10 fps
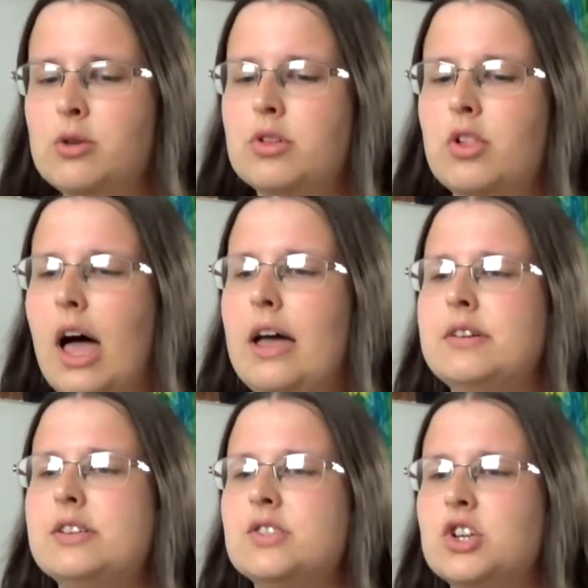Youth Alive
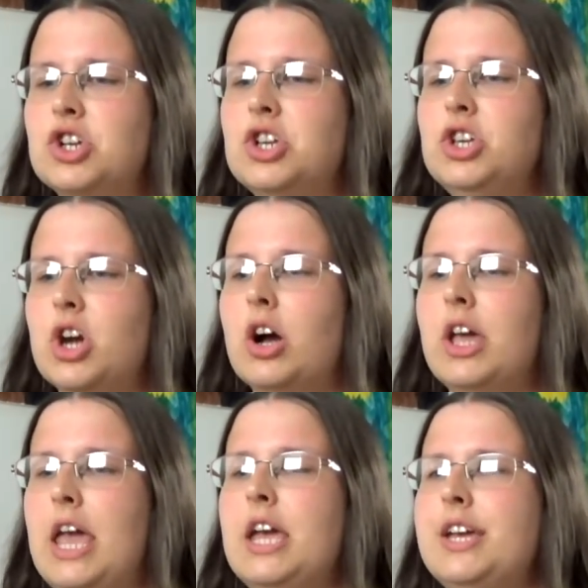at such a
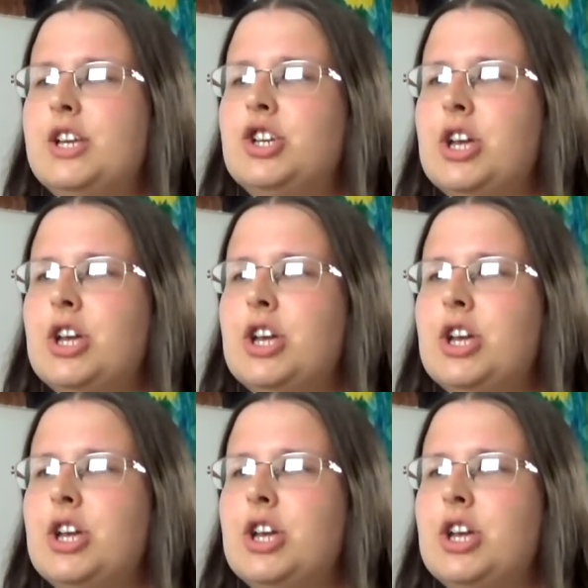young age,